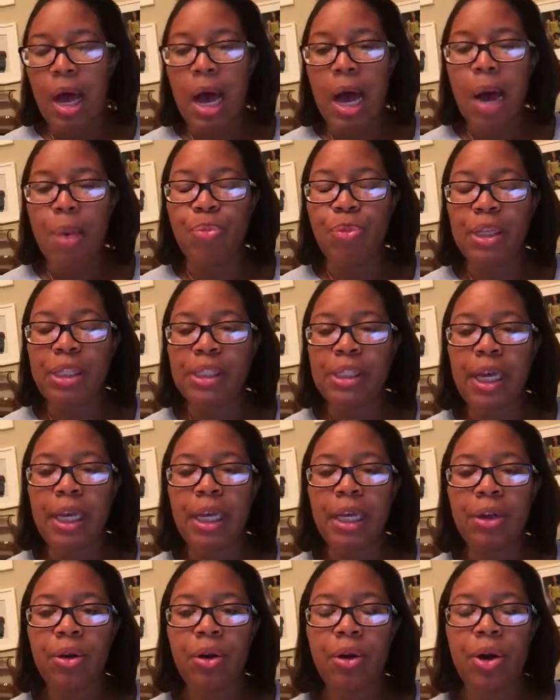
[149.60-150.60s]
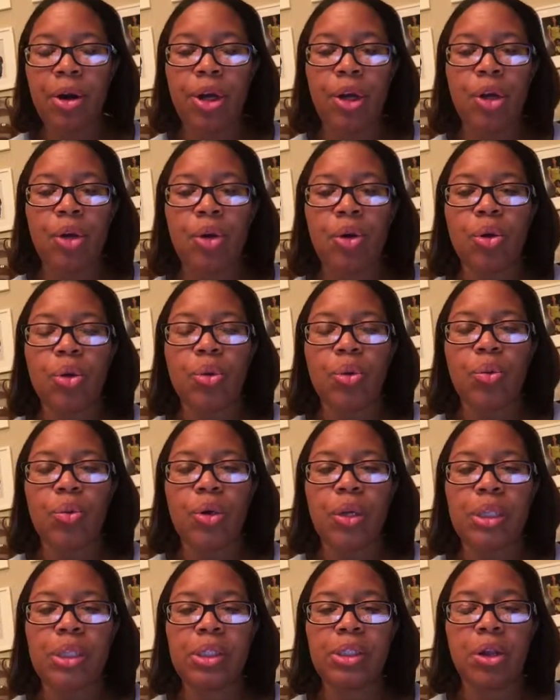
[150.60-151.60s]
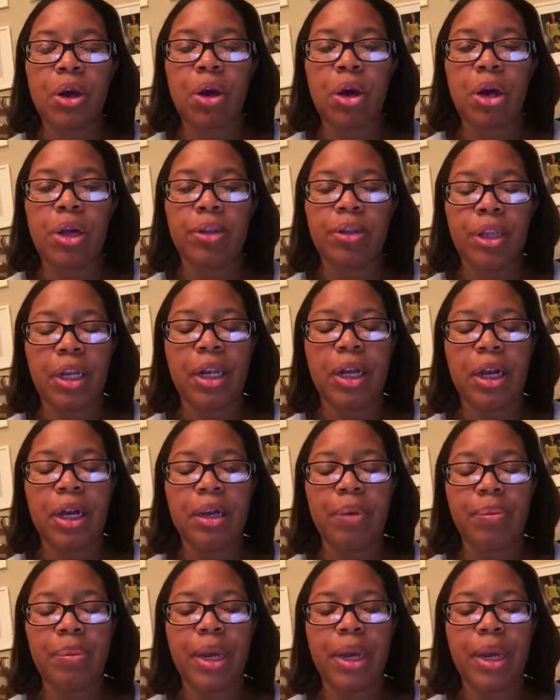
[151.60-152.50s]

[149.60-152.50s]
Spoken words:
The second article was on that I